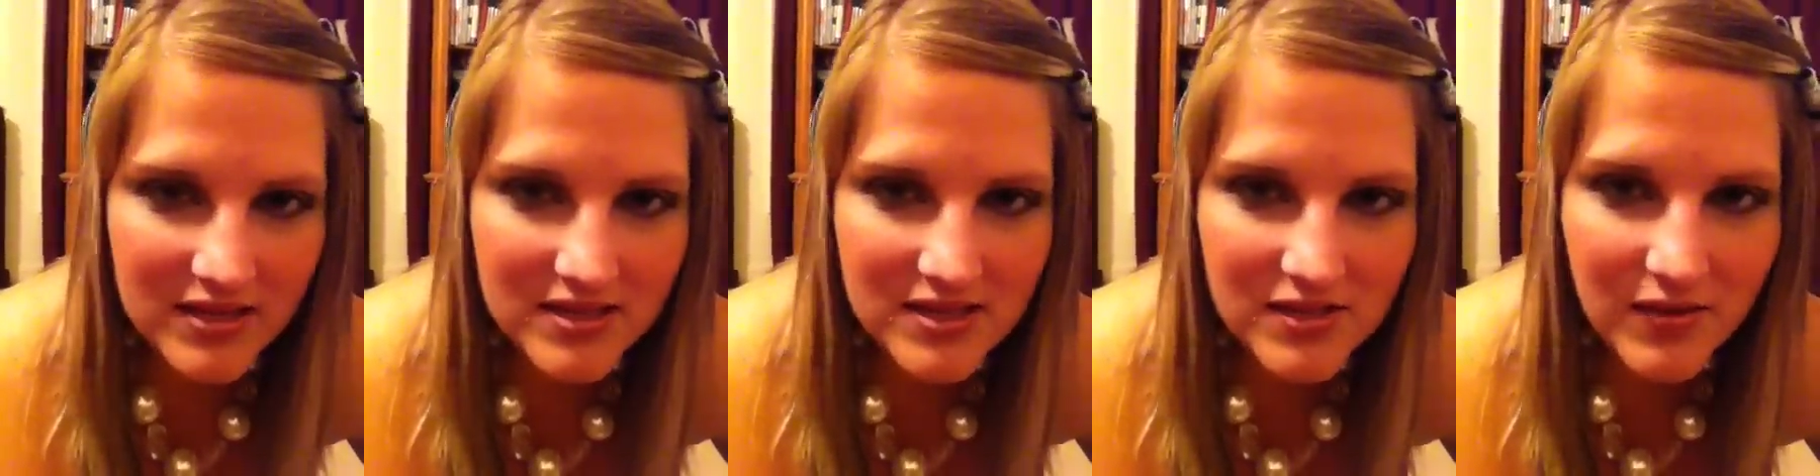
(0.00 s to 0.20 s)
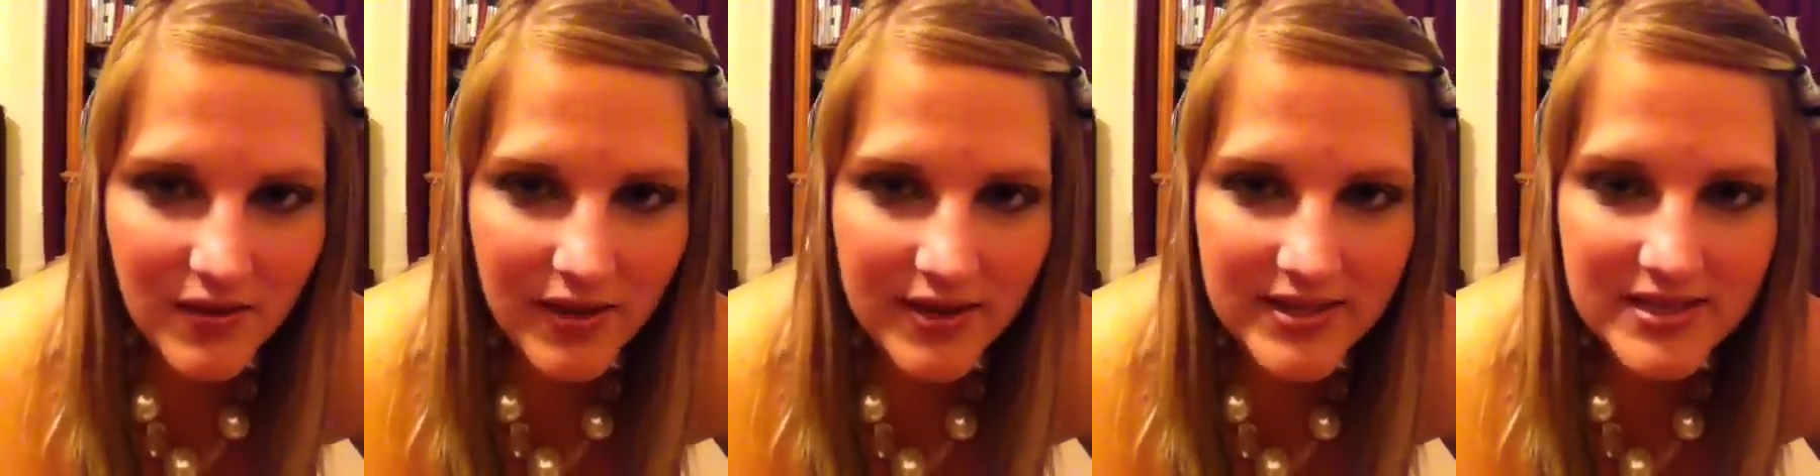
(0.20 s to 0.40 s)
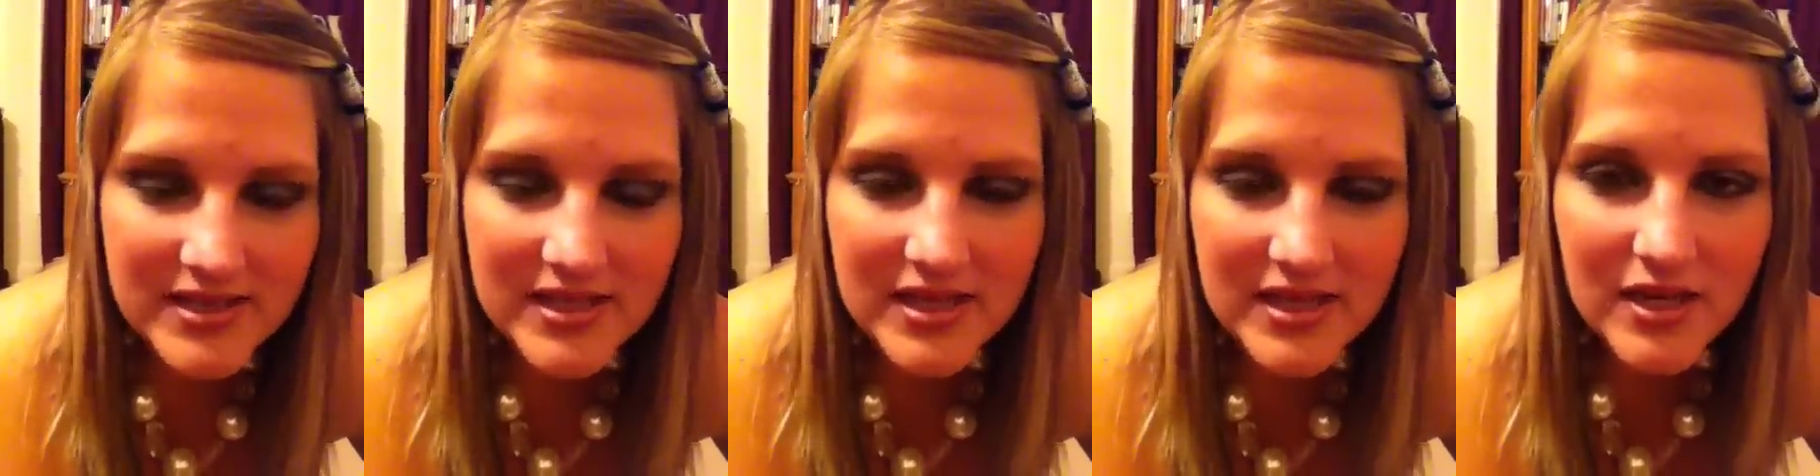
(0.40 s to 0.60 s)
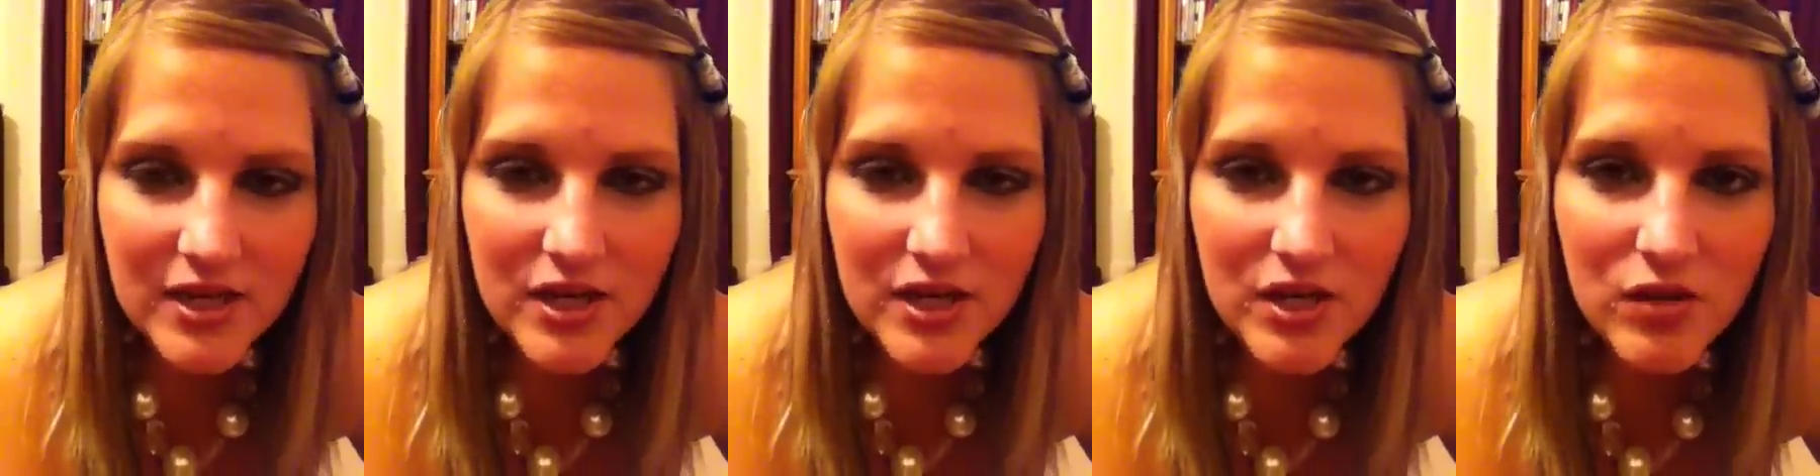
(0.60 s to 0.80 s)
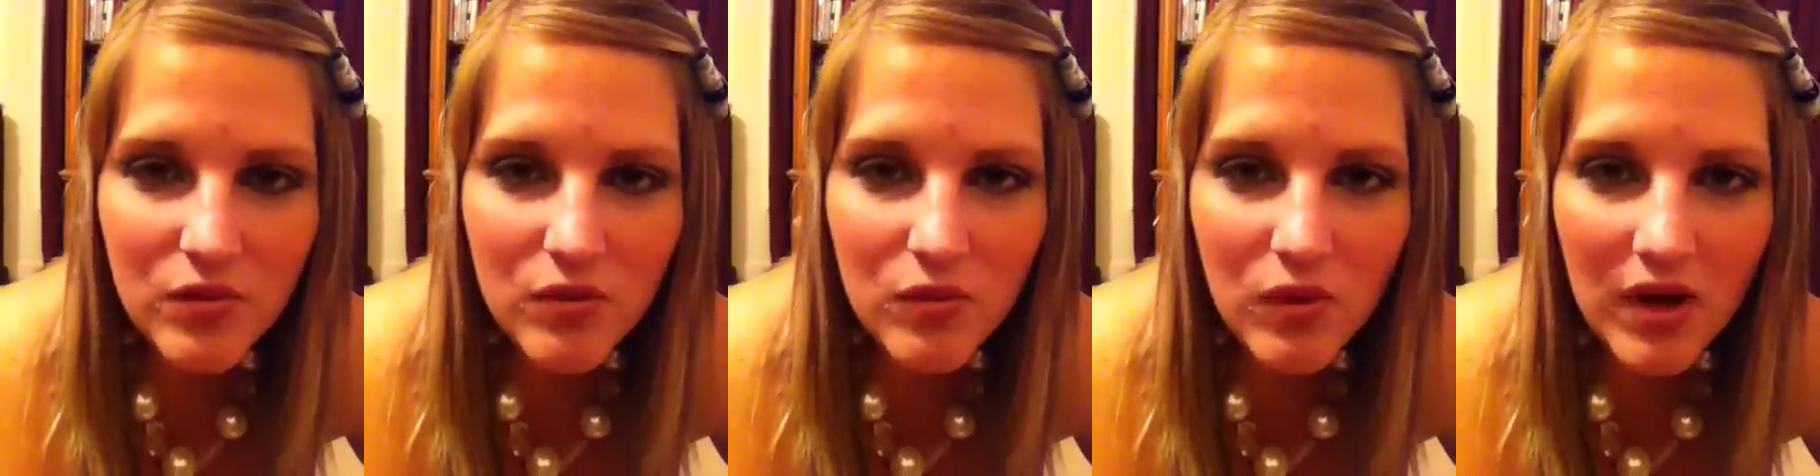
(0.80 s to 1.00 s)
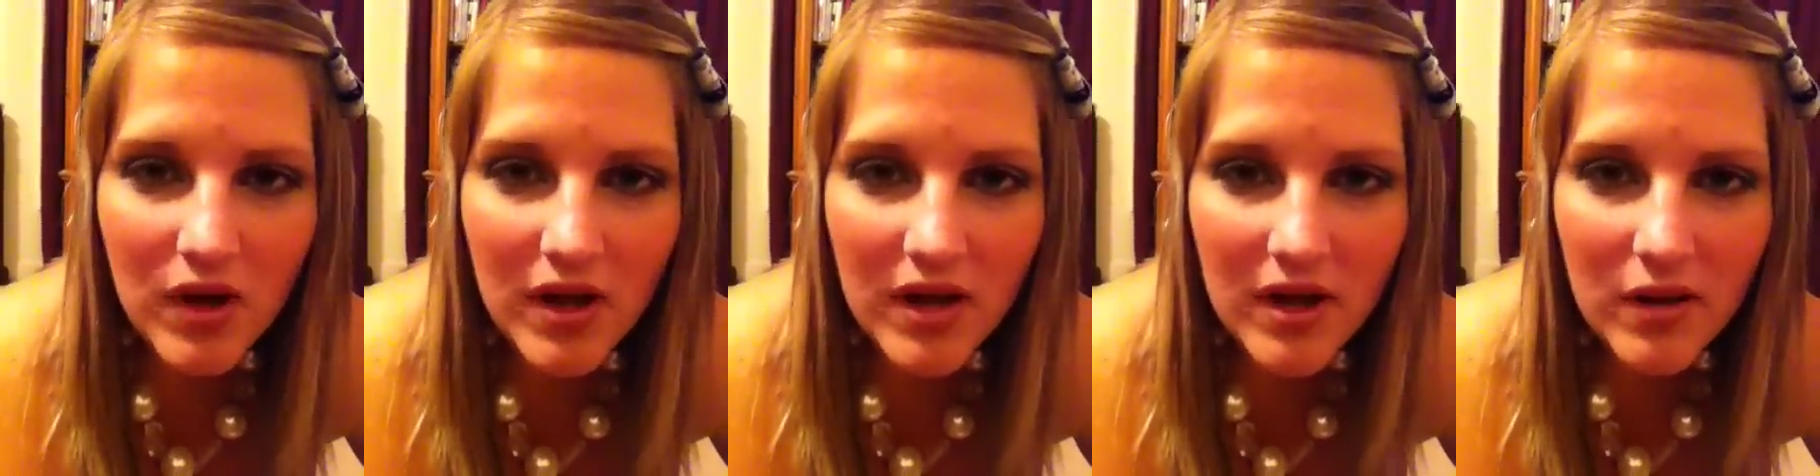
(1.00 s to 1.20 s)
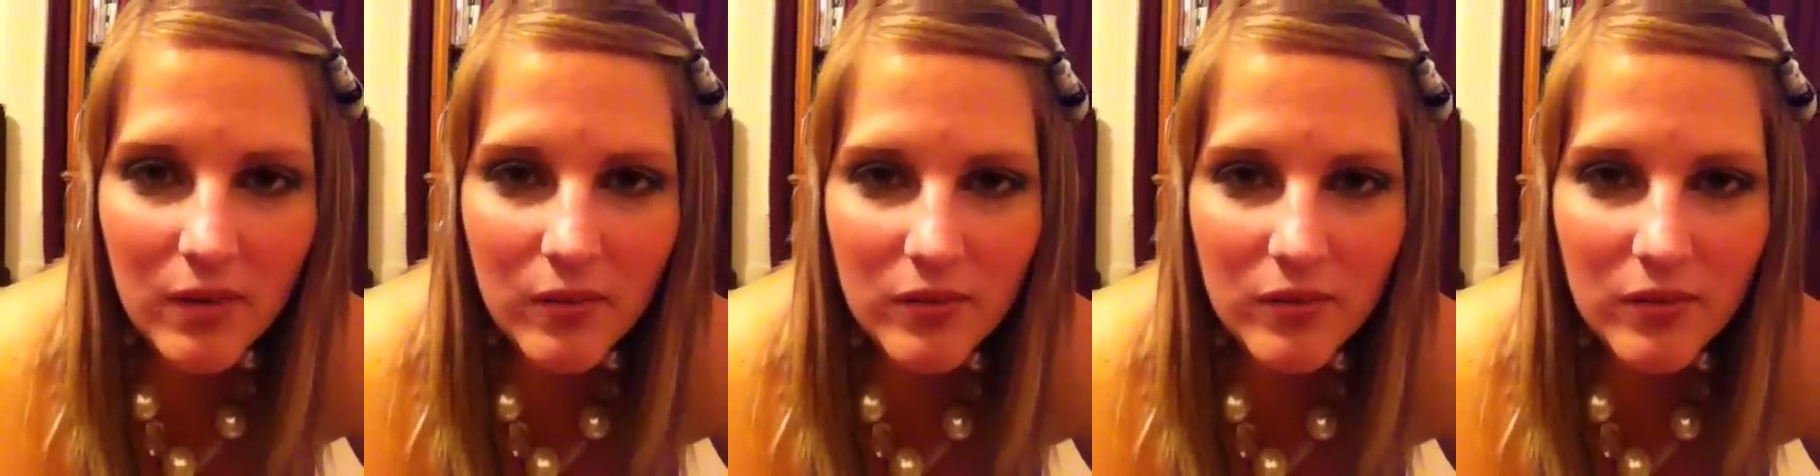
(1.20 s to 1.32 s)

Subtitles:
So I did a new one,